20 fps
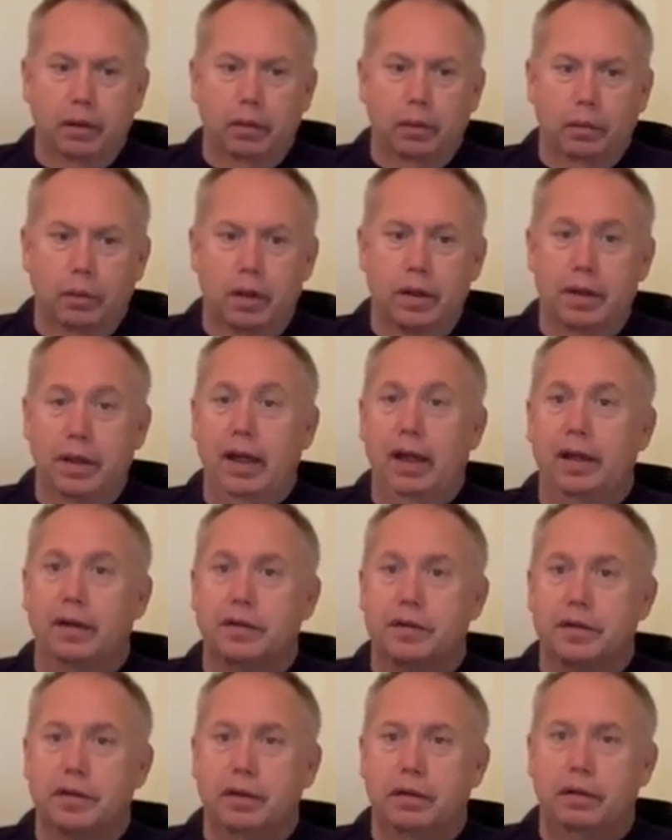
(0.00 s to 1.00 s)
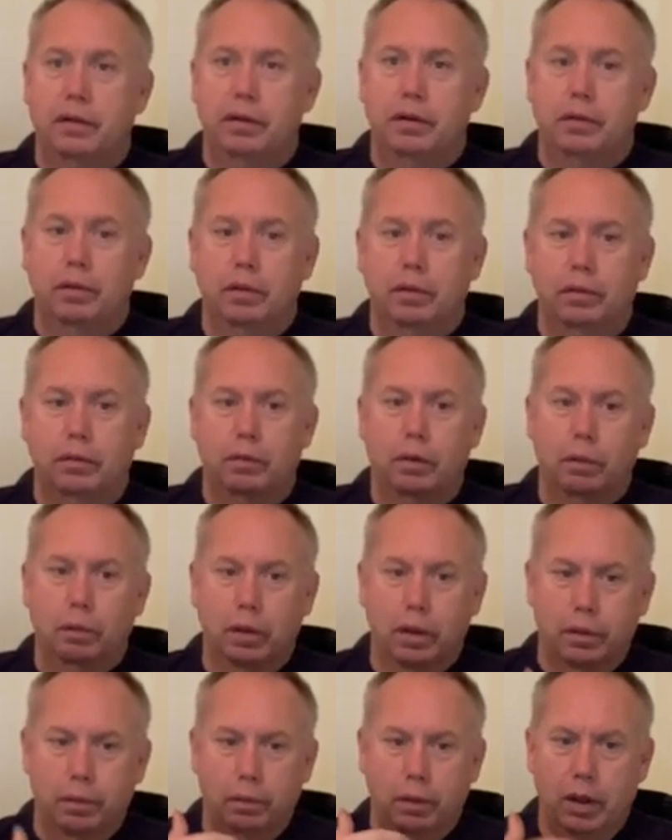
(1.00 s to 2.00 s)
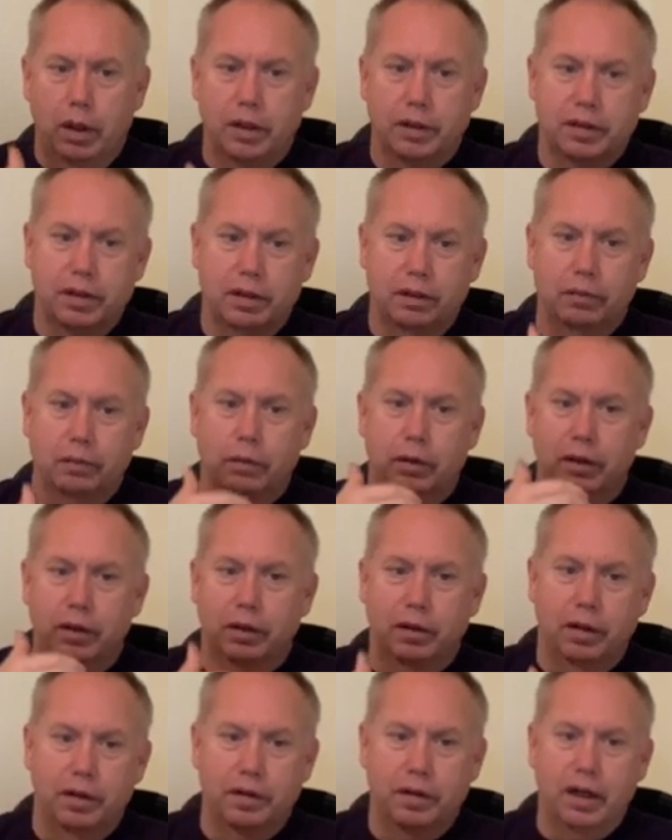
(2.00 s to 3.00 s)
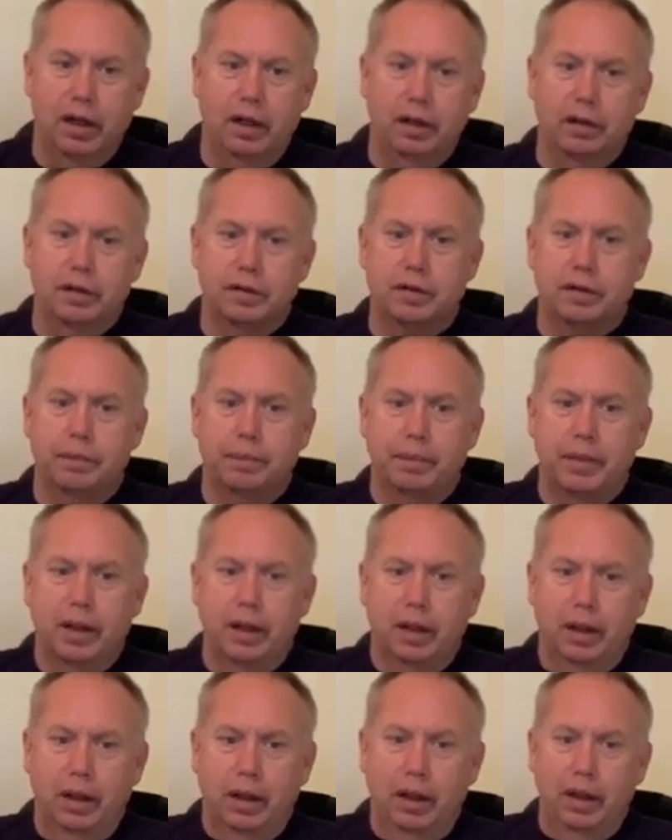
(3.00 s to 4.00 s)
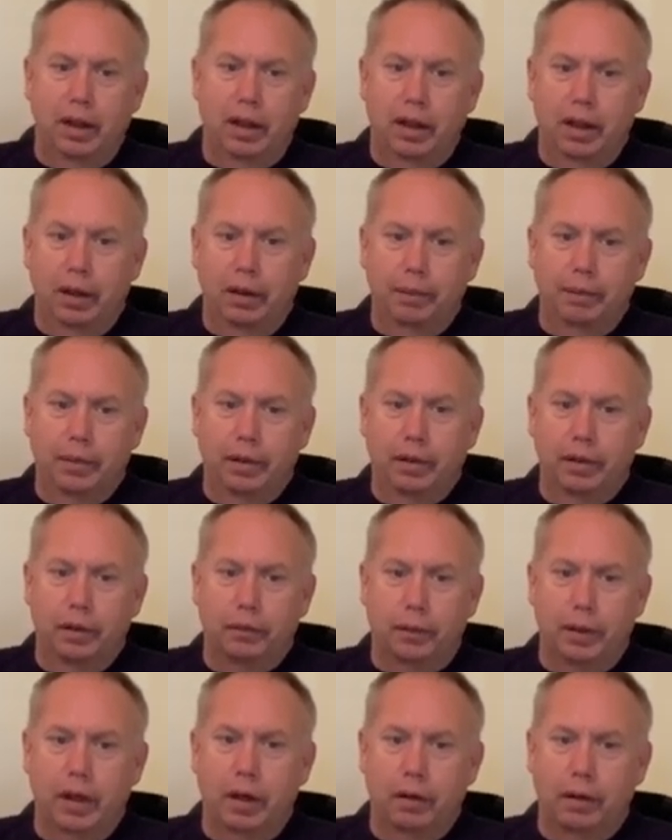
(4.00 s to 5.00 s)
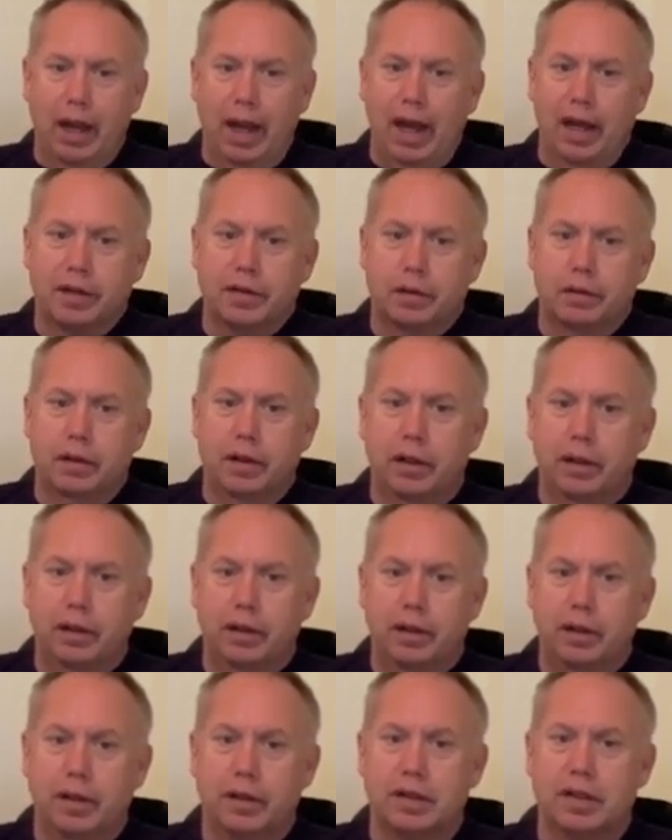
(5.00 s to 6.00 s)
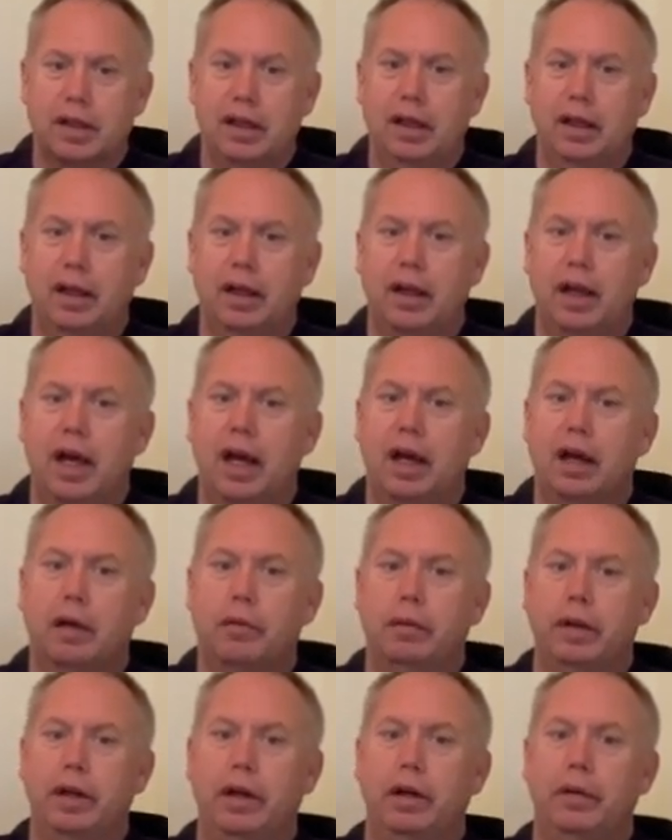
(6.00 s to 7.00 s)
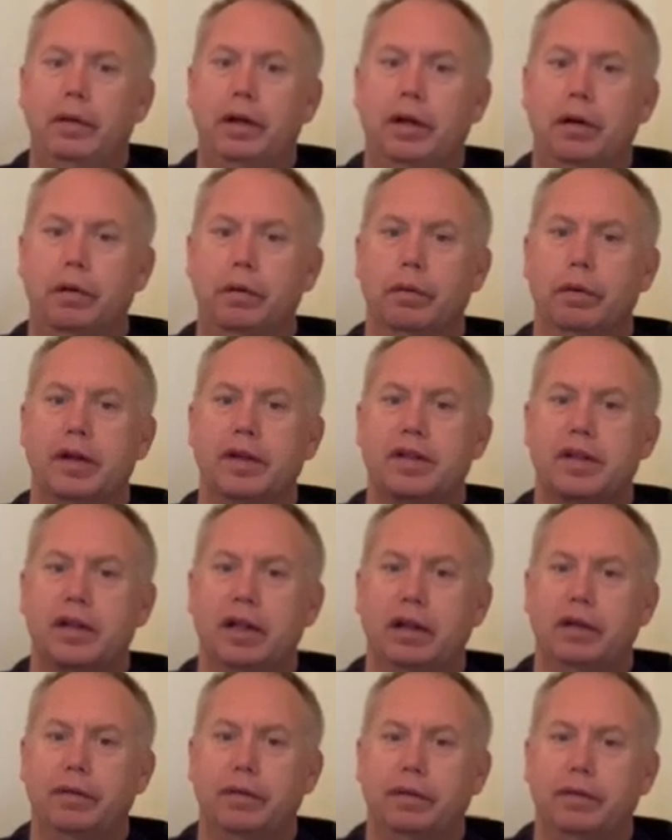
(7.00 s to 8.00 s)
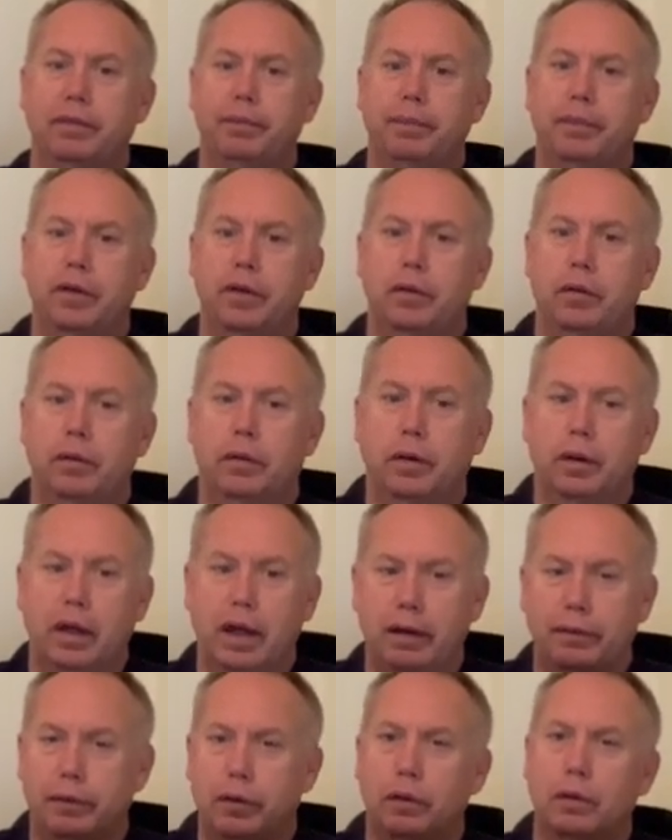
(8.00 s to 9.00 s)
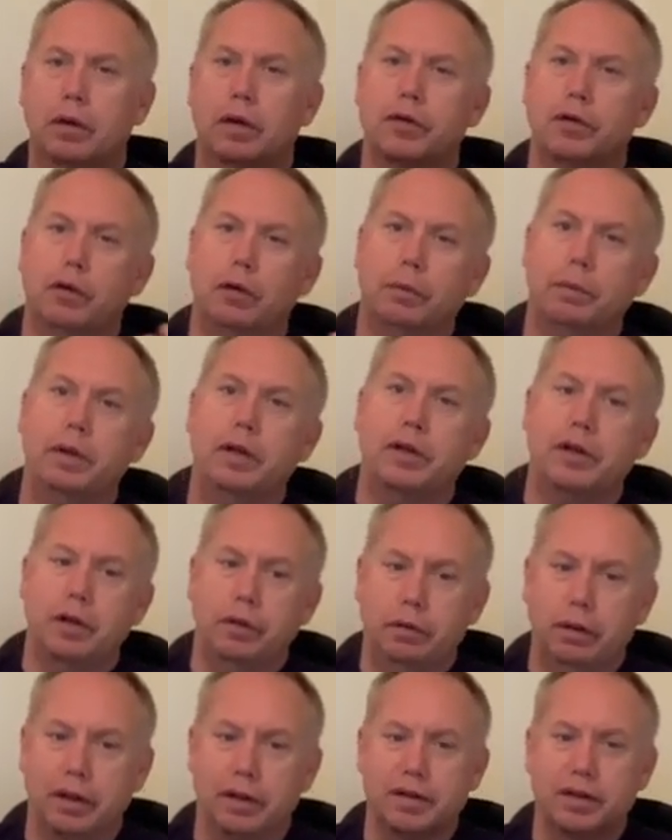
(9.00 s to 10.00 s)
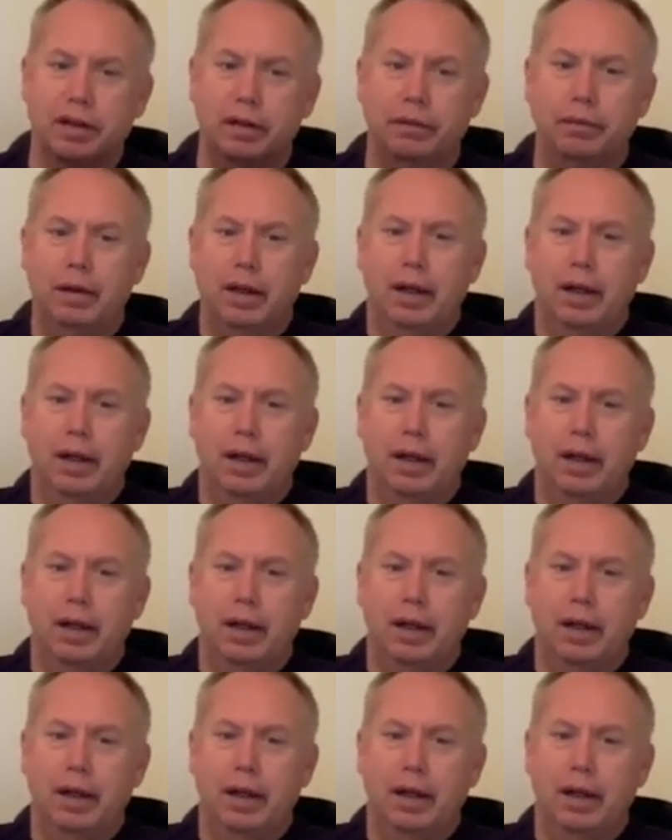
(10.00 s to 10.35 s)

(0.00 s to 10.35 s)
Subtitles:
one needs, what one wants and one desires. And if we don't ask and seek and knock, we don't receive or have doors open to us. And